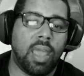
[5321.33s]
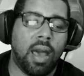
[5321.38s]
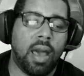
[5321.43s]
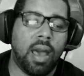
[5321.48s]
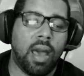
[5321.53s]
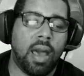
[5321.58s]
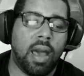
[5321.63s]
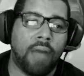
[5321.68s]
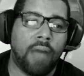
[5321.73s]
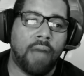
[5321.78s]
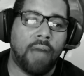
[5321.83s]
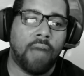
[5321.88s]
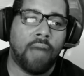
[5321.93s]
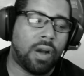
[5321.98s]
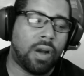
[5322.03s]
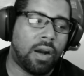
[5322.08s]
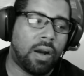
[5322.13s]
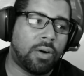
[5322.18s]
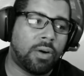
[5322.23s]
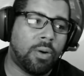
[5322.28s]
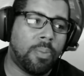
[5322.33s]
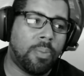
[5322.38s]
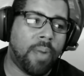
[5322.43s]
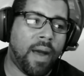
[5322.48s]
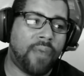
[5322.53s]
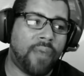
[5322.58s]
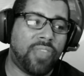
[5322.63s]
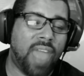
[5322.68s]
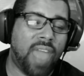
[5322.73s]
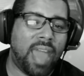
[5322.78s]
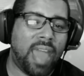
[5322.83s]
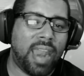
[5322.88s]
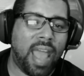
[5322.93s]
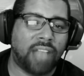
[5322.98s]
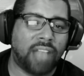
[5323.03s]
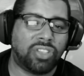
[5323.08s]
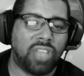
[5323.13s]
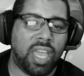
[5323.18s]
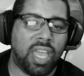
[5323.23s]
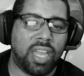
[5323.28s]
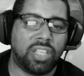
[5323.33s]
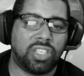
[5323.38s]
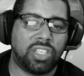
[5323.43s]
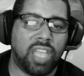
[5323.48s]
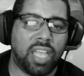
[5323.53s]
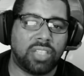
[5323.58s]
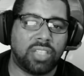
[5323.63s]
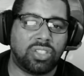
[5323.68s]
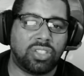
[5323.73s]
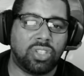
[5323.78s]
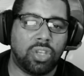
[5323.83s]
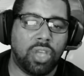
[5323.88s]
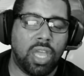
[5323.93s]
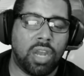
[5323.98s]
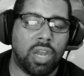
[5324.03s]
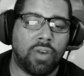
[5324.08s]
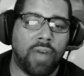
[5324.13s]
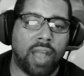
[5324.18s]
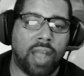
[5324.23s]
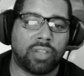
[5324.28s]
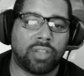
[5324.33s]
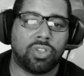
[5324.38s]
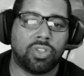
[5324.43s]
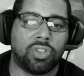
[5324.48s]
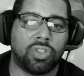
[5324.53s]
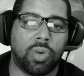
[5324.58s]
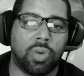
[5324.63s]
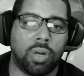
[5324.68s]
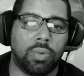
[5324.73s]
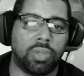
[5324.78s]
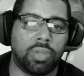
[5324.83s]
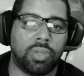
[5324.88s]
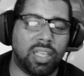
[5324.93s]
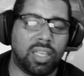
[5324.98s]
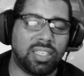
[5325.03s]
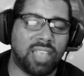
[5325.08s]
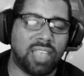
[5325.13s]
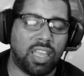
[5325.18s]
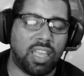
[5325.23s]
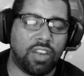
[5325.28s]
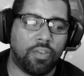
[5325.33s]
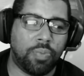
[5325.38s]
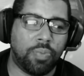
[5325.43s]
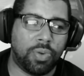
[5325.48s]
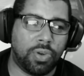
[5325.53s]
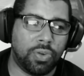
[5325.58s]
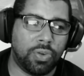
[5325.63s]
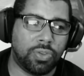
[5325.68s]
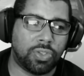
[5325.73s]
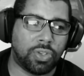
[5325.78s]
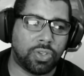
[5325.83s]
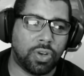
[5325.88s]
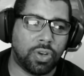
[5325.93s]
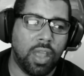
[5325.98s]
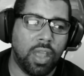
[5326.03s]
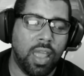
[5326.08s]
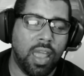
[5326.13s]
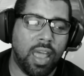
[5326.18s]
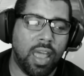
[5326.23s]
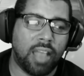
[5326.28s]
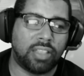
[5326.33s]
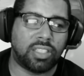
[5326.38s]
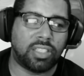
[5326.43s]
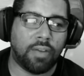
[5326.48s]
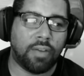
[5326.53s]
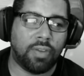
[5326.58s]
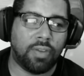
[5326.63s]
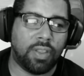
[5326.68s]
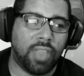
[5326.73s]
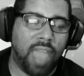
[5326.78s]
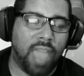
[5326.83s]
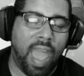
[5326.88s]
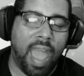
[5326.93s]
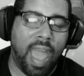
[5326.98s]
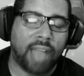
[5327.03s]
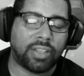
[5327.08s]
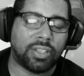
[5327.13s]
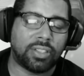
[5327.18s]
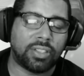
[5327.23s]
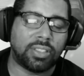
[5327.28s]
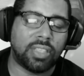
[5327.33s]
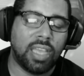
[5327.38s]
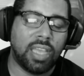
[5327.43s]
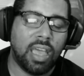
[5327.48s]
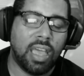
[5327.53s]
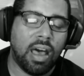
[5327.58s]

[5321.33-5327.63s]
I wrote an article about that and actually had a chance to interact on Twitter with the executive producer and several of the actors.